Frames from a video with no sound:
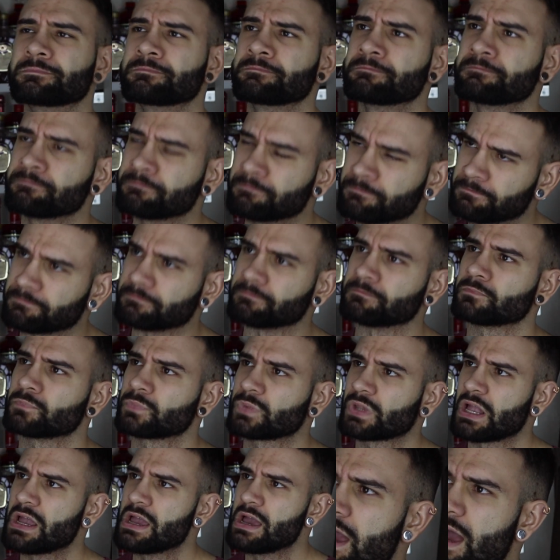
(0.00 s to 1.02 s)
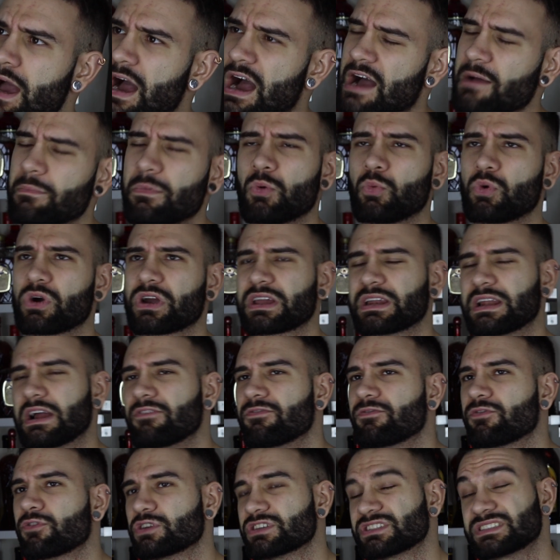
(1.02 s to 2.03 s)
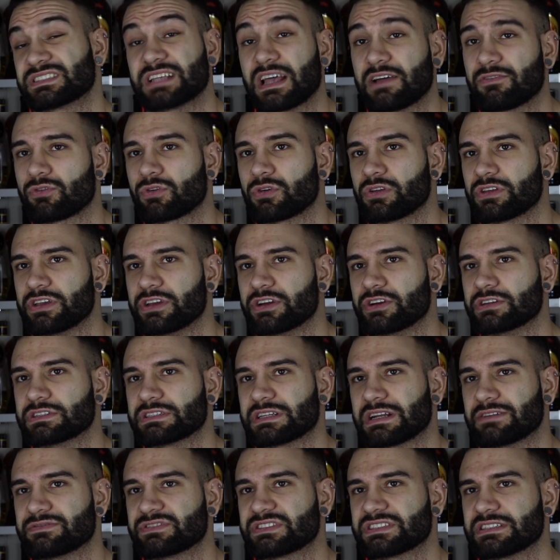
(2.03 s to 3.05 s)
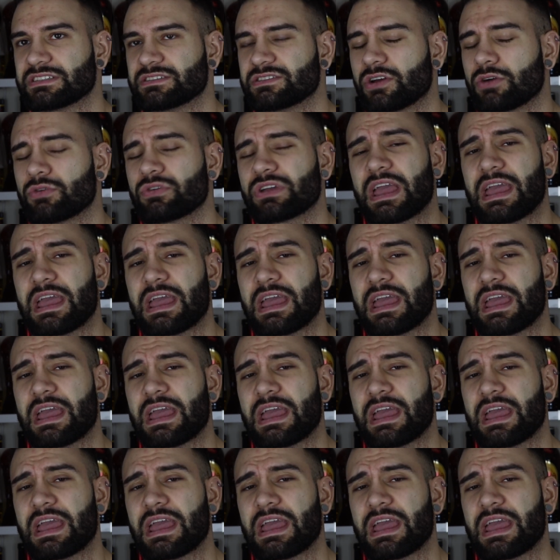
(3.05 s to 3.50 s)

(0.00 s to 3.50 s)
I've been working out for several years and I've seen no